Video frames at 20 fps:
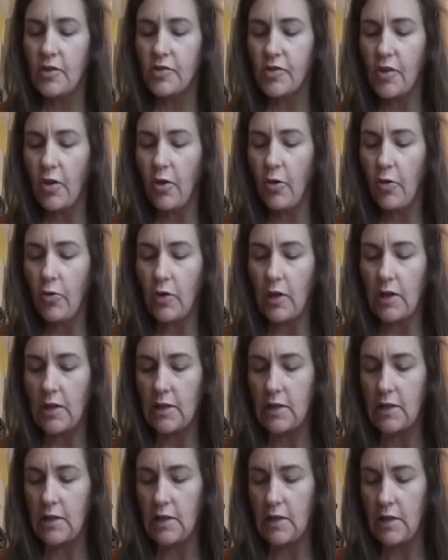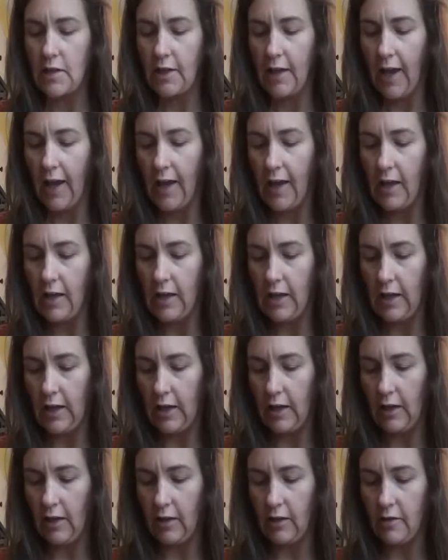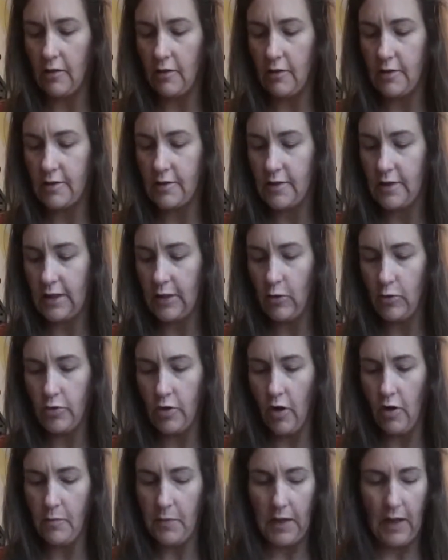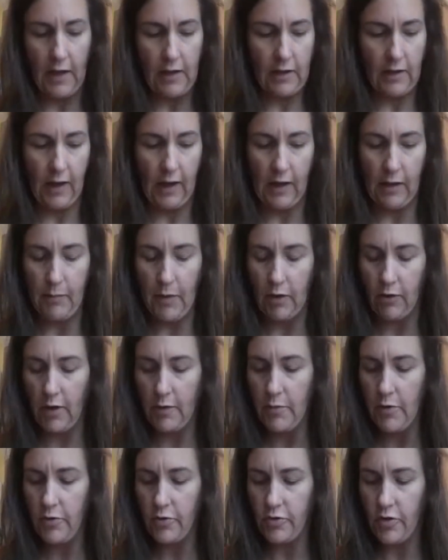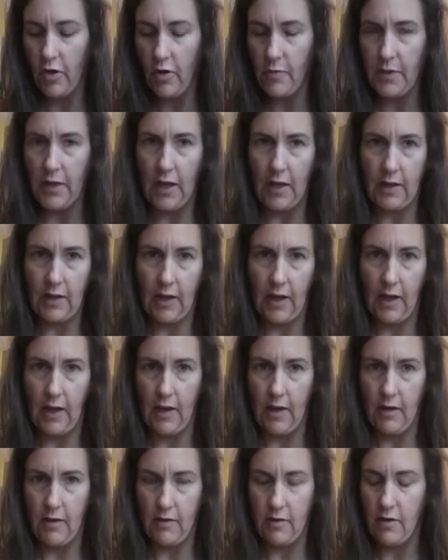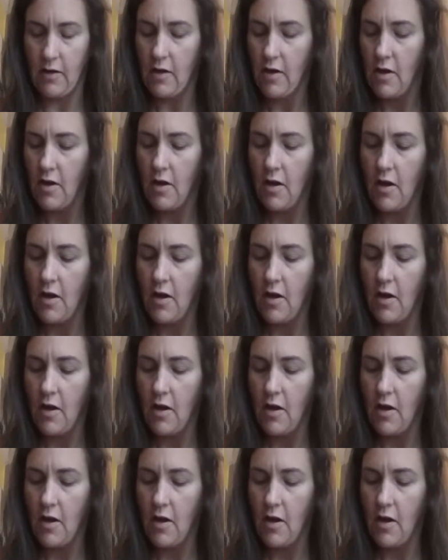So canning, let's see, who taught me how to can? My grandmother taught me how to can